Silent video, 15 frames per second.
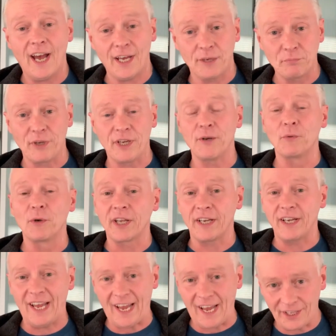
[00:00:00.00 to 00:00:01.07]
and B, we're going
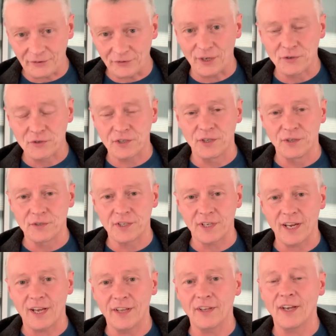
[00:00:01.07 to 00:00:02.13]
to add those two
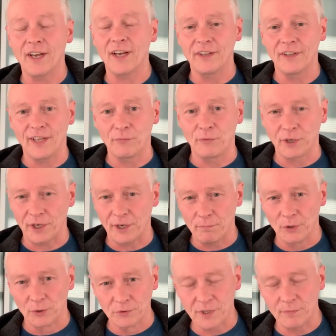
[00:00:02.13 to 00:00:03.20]
together and then we're going to
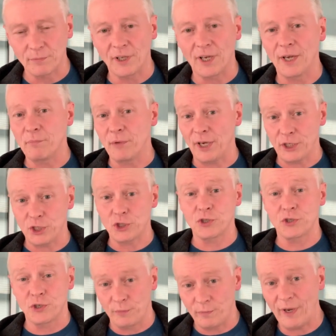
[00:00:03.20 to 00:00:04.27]
multiply by
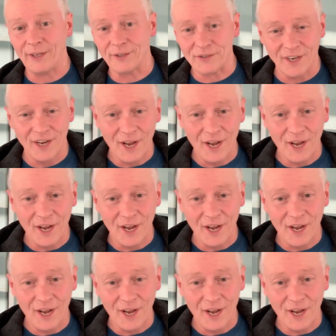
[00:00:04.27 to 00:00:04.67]
two pounds.